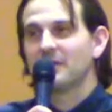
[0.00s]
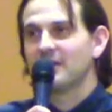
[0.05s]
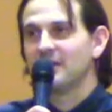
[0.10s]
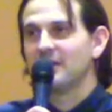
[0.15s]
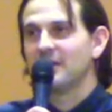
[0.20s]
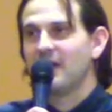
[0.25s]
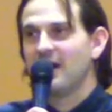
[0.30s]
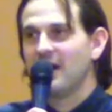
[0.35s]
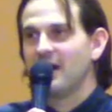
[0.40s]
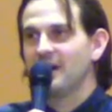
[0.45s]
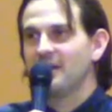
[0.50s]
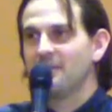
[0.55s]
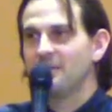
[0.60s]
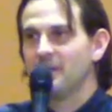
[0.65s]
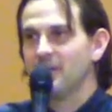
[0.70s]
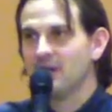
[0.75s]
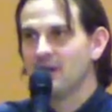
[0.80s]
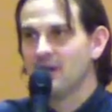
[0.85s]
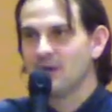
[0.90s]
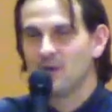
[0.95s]
going to die
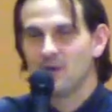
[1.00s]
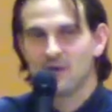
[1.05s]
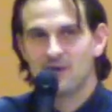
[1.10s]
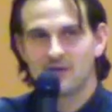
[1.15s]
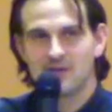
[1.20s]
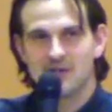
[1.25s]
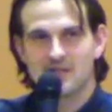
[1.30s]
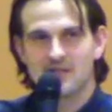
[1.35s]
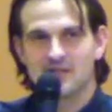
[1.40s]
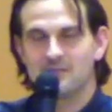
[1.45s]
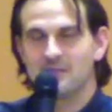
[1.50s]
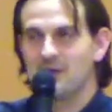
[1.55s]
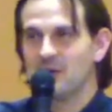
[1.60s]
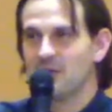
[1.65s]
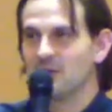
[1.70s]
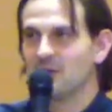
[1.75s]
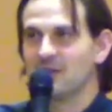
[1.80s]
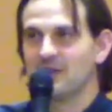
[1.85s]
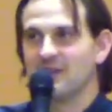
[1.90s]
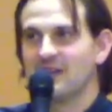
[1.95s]
or at least
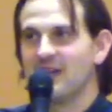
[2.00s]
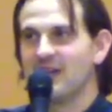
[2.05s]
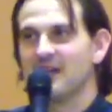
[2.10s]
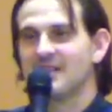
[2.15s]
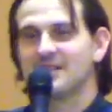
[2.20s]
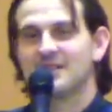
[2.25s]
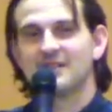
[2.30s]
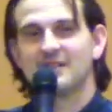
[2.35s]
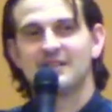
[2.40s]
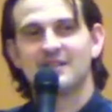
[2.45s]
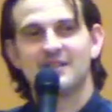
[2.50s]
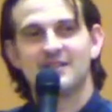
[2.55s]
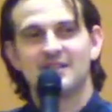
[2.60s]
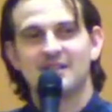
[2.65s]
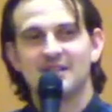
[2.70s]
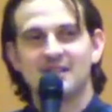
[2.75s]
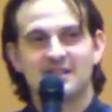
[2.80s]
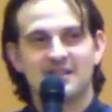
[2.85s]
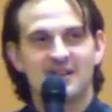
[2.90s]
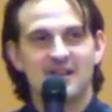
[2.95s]
smell really nasty. It's
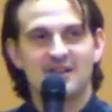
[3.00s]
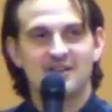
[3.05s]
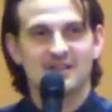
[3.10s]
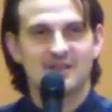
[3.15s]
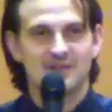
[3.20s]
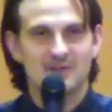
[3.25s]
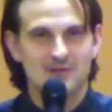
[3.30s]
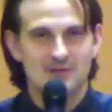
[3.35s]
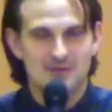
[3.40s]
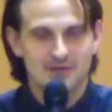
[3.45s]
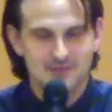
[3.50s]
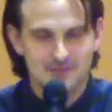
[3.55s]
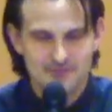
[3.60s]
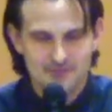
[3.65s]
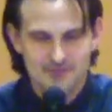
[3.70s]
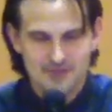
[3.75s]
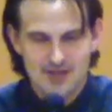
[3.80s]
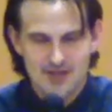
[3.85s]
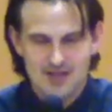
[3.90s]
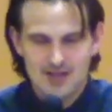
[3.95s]
a disgusting river.
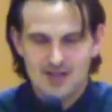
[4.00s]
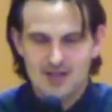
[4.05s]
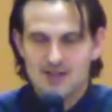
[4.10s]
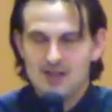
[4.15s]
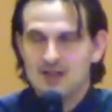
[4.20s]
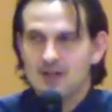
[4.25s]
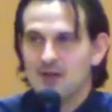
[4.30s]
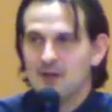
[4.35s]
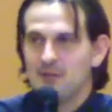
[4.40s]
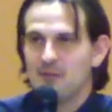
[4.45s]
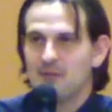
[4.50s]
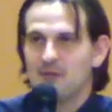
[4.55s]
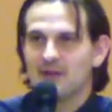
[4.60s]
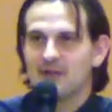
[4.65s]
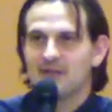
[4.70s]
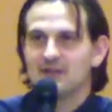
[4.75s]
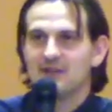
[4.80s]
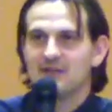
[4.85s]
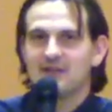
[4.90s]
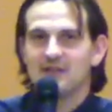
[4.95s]

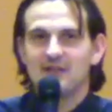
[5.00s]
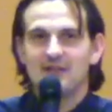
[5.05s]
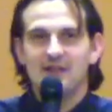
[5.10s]
But